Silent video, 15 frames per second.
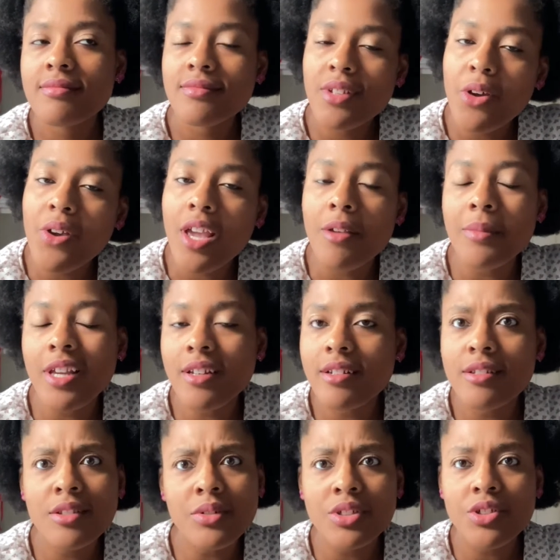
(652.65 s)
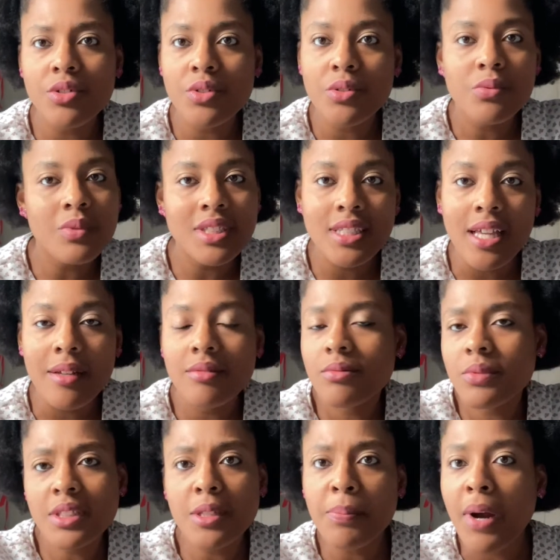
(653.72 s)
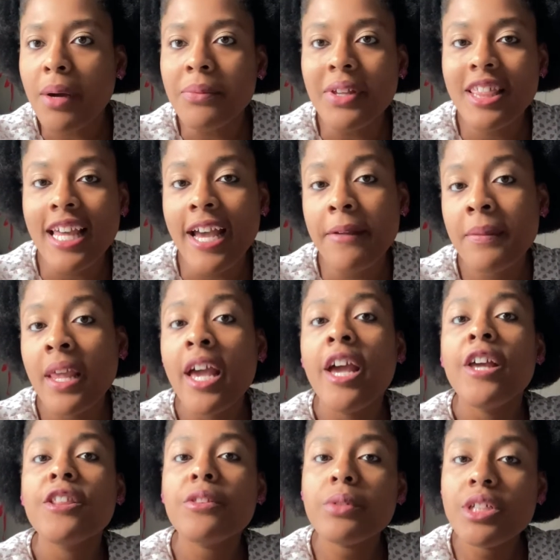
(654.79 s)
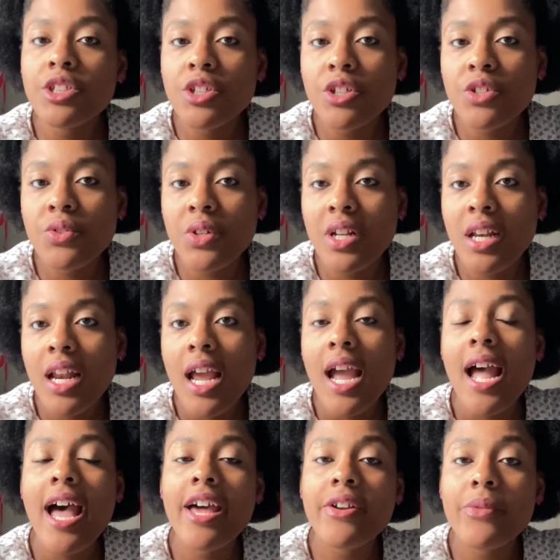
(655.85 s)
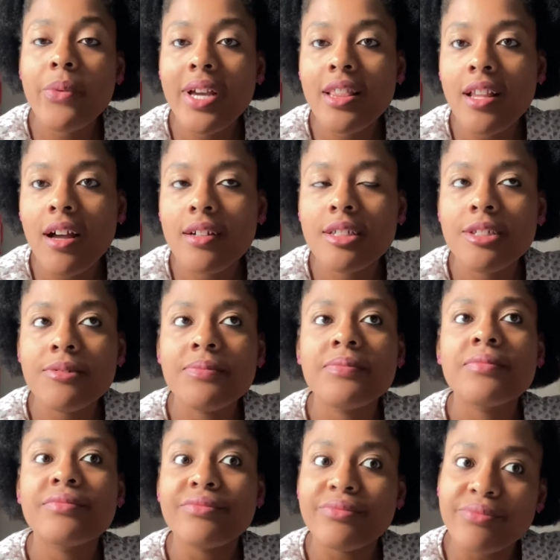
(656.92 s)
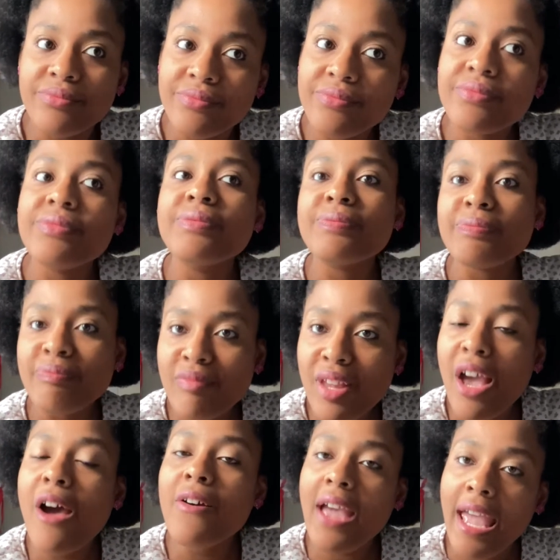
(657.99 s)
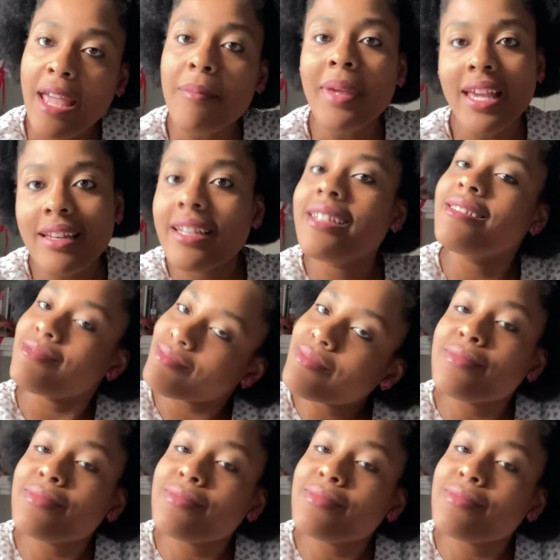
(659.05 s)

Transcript: Okay, Amanda, 3 children. What's that? What's the problem with that? 3 children out of wedlock. Okay, Amanda.